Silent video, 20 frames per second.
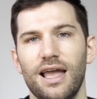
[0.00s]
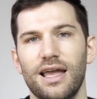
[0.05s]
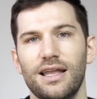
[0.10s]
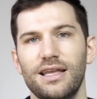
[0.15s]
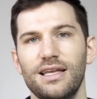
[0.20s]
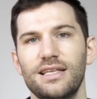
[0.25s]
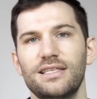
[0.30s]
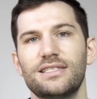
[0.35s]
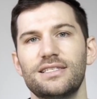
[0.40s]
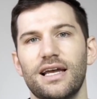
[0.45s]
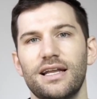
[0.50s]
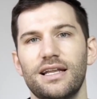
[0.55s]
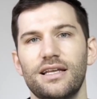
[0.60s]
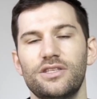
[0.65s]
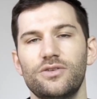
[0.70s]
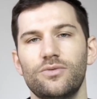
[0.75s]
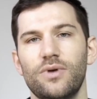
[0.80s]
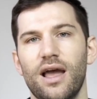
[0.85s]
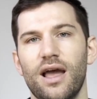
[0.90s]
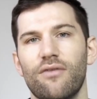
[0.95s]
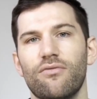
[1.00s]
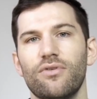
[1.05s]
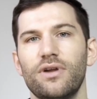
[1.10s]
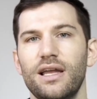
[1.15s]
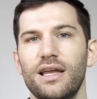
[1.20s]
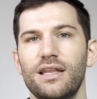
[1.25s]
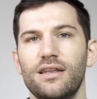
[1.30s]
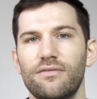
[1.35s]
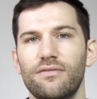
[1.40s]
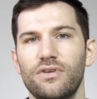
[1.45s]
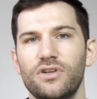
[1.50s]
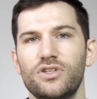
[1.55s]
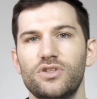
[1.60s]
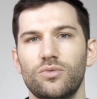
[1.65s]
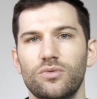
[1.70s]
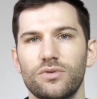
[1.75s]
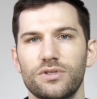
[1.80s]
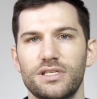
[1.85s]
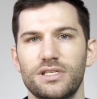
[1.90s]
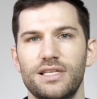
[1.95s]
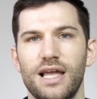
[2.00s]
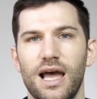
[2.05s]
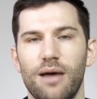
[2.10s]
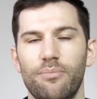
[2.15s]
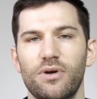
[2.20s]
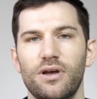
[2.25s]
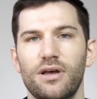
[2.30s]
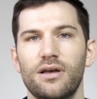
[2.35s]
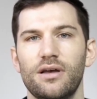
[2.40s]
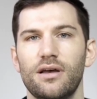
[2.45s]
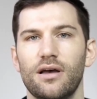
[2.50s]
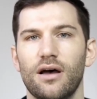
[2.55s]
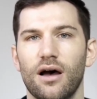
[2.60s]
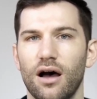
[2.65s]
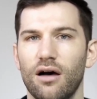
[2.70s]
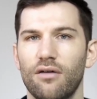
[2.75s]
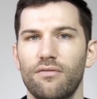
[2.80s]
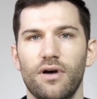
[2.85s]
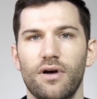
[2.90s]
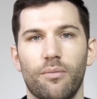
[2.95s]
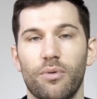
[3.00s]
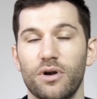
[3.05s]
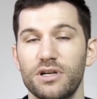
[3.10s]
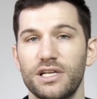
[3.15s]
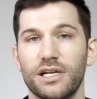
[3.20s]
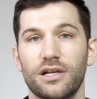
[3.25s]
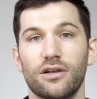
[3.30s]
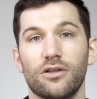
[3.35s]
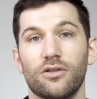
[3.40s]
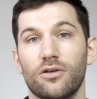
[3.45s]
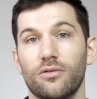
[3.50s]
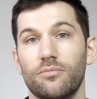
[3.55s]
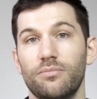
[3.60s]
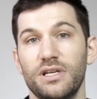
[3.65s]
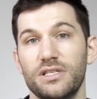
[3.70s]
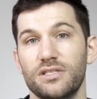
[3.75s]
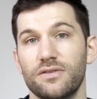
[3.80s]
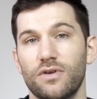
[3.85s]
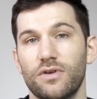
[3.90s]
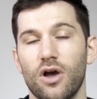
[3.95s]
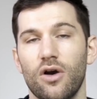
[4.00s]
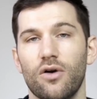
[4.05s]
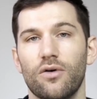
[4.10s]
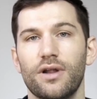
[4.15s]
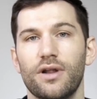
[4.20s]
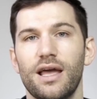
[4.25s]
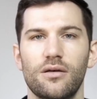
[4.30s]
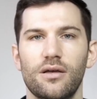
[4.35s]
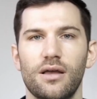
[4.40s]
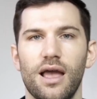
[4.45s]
and insight into every individual step of a particular piece of code.